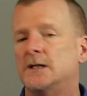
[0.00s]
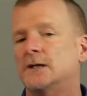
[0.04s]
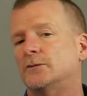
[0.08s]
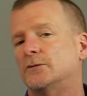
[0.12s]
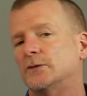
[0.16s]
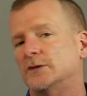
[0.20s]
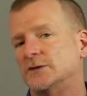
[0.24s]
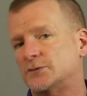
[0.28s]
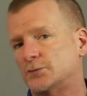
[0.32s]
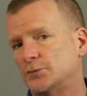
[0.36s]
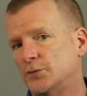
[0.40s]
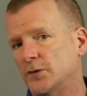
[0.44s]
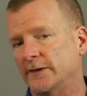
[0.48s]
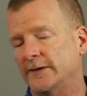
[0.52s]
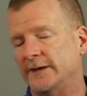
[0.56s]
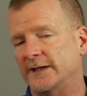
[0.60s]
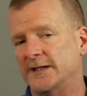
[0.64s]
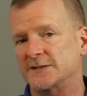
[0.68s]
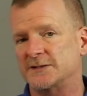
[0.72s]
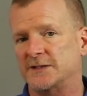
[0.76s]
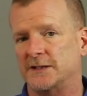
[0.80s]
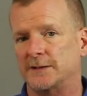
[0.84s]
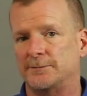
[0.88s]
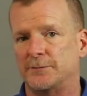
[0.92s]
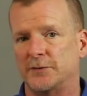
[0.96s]
which really
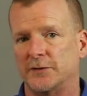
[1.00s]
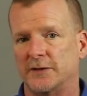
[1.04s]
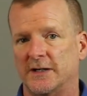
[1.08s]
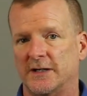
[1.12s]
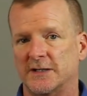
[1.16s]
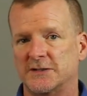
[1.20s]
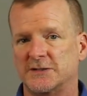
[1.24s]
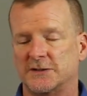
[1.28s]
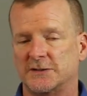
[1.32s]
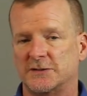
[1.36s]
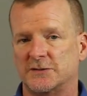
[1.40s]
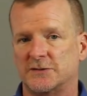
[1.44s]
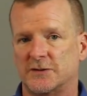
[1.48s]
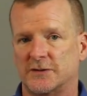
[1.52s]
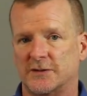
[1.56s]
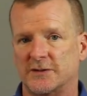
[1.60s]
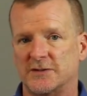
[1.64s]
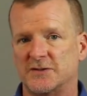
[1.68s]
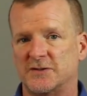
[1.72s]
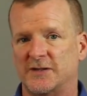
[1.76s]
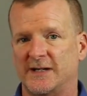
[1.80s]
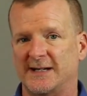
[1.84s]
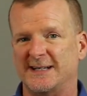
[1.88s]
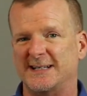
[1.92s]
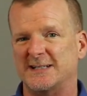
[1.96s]
isn't a production
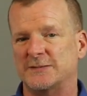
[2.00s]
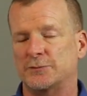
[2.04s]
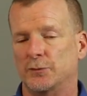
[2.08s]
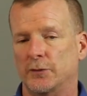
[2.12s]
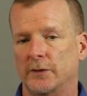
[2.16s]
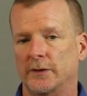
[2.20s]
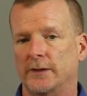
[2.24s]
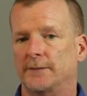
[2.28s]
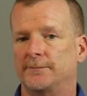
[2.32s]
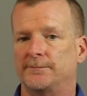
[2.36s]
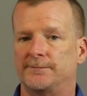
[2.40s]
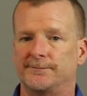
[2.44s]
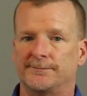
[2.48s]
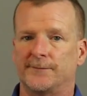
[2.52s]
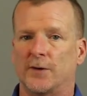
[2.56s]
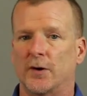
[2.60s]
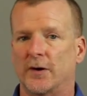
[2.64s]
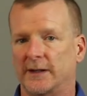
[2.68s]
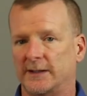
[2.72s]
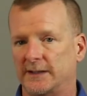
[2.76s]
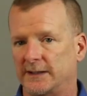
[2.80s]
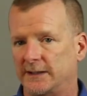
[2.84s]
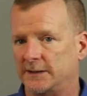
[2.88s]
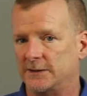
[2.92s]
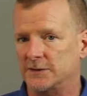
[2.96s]
constraint, it's really a
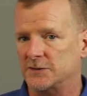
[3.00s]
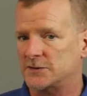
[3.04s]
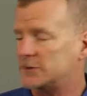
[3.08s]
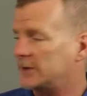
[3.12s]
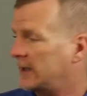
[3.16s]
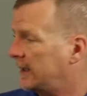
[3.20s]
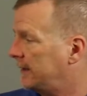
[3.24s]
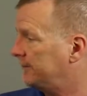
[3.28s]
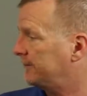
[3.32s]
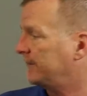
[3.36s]
marketing constraint.